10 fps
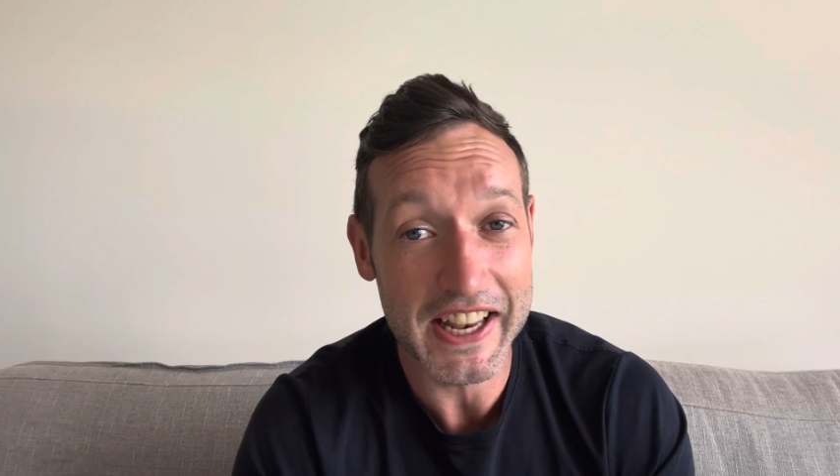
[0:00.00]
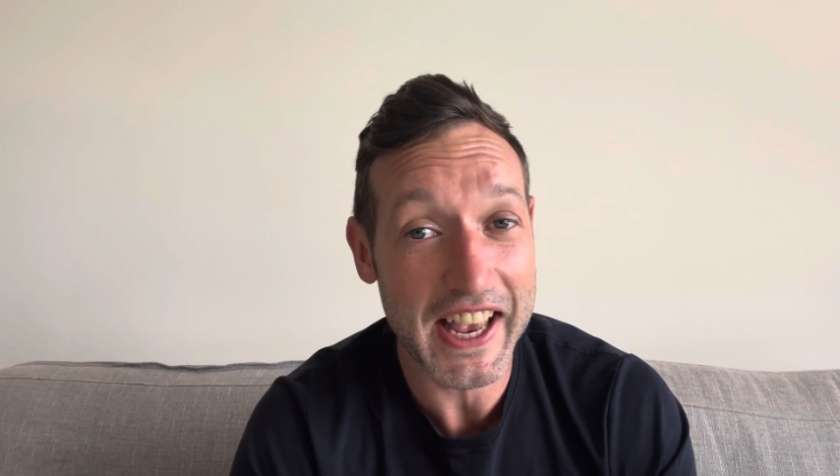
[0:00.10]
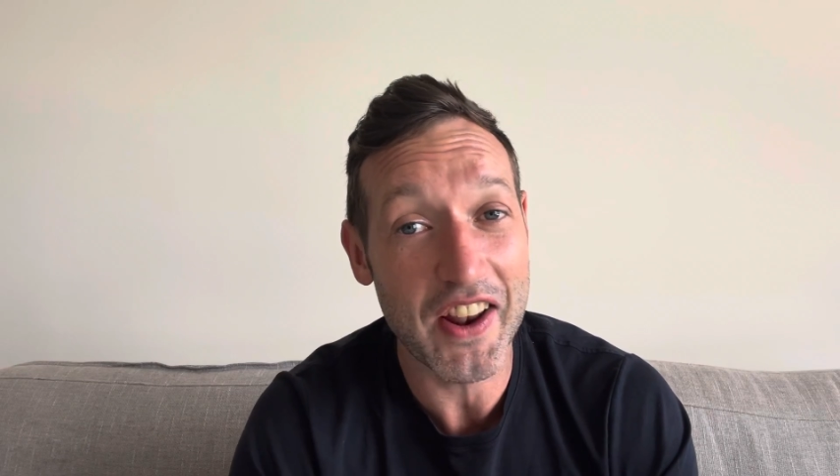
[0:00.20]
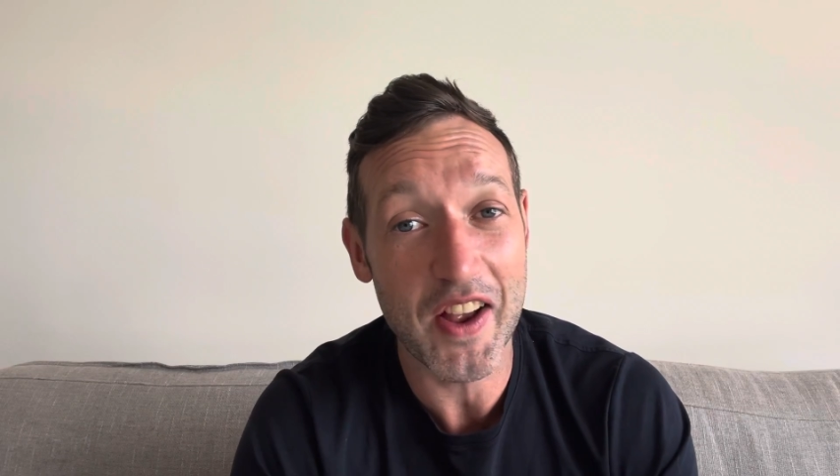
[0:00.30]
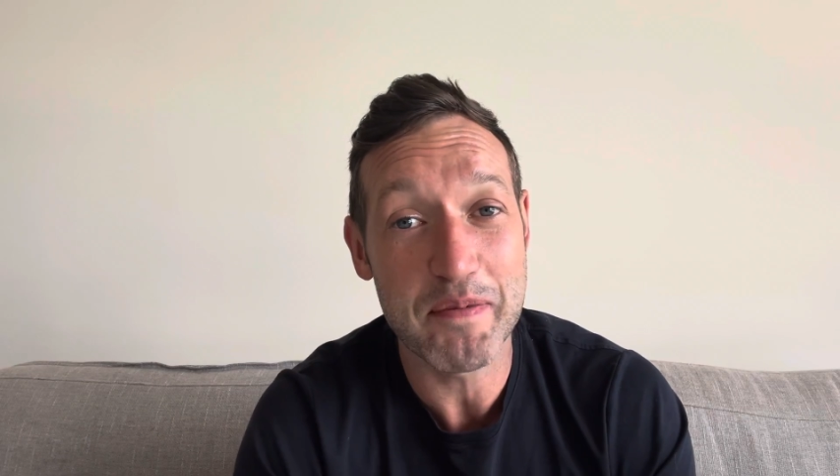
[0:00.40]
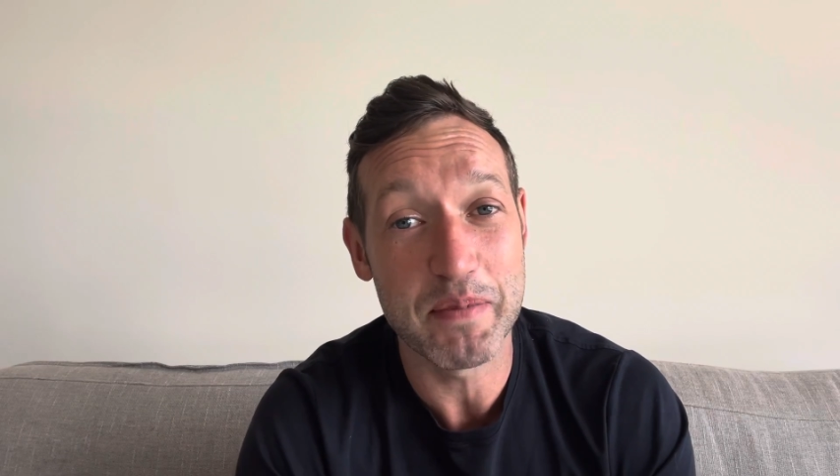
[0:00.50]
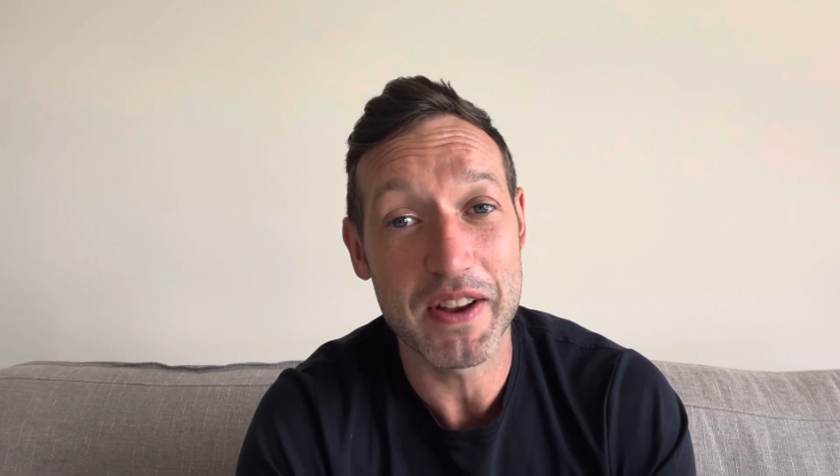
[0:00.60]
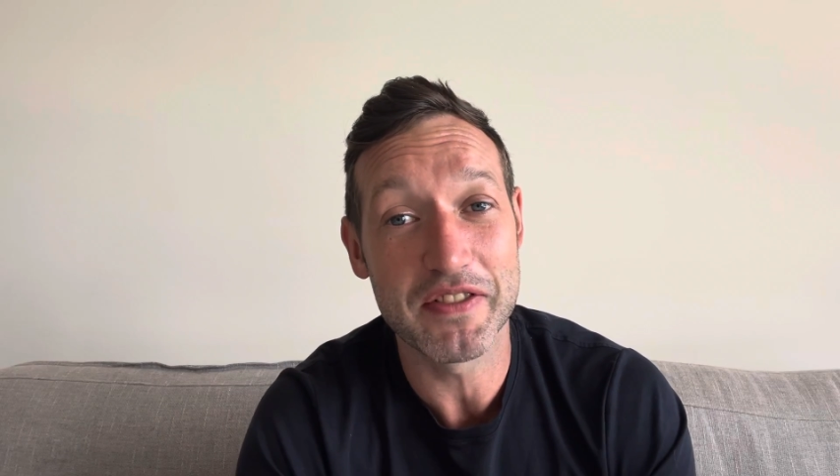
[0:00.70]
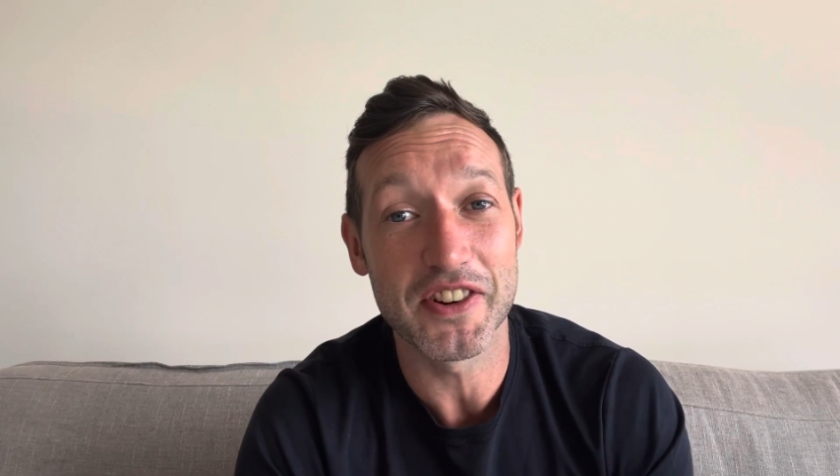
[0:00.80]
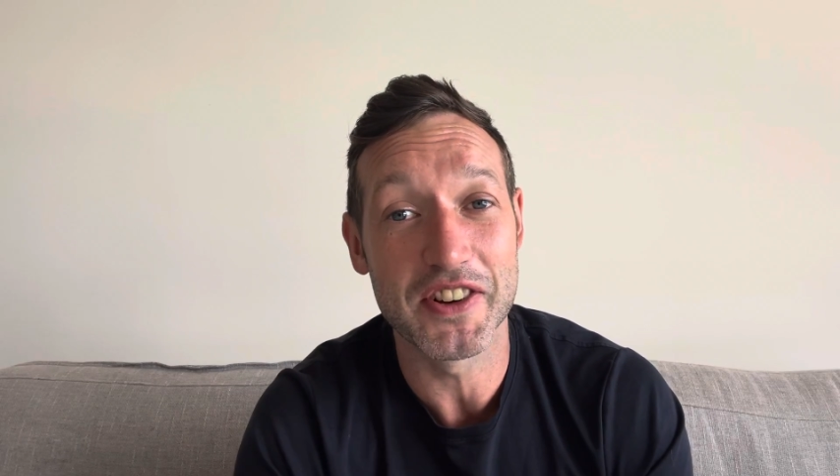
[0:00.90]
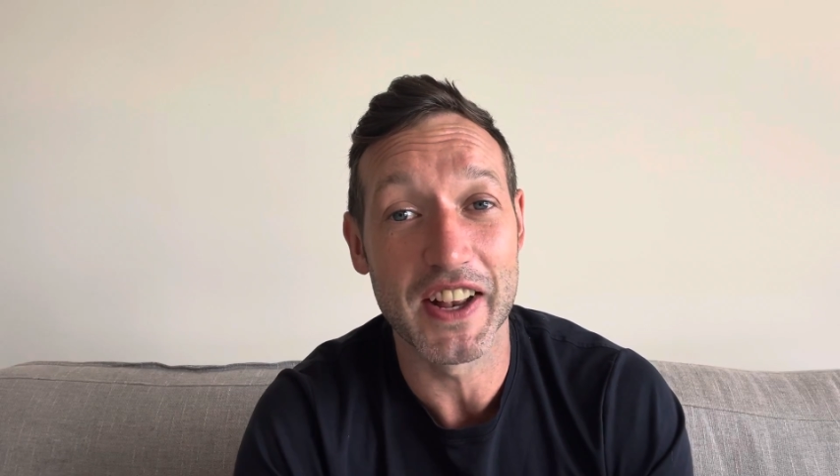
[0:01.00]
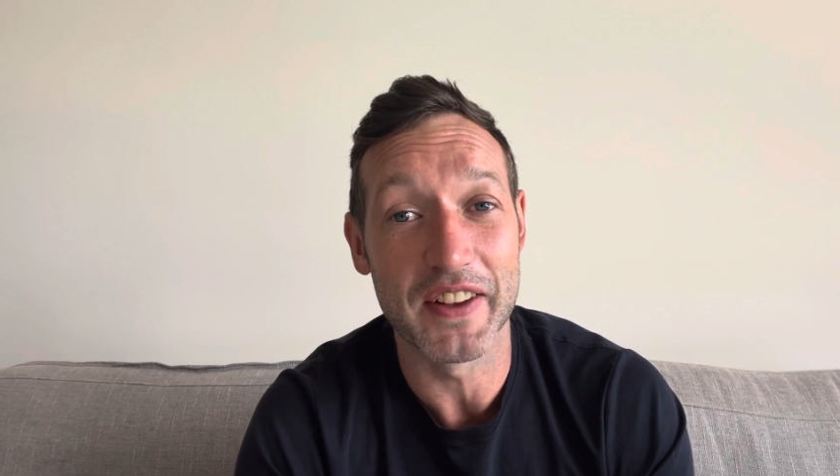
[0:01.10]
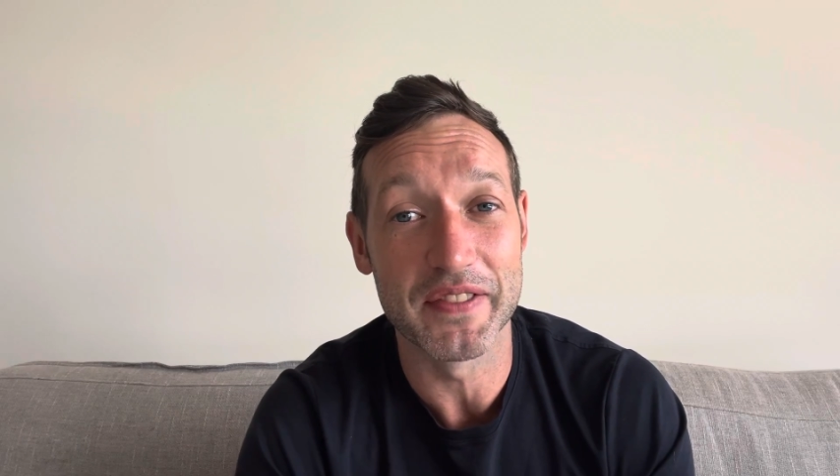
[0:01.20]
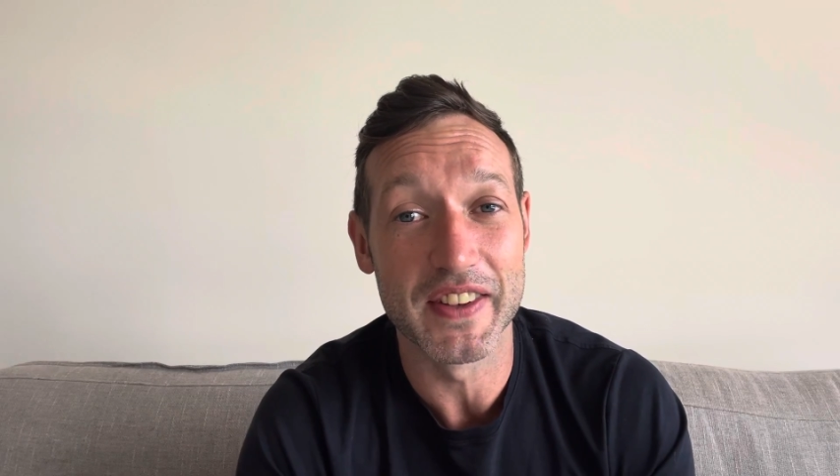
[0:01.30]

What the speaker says: again, I've been through that.